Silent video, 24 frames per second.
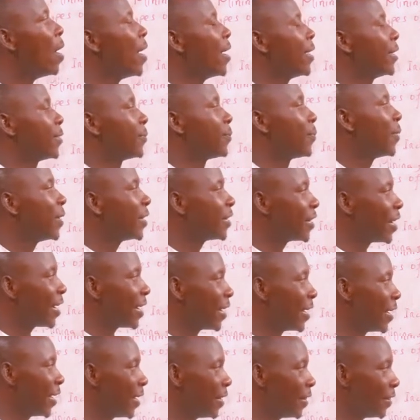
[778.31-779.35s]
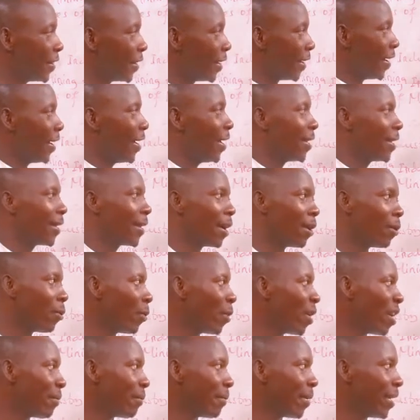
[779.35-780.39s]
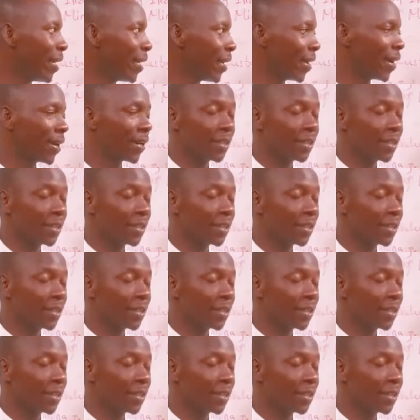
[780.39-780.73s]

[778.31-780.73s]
especially in the area where mining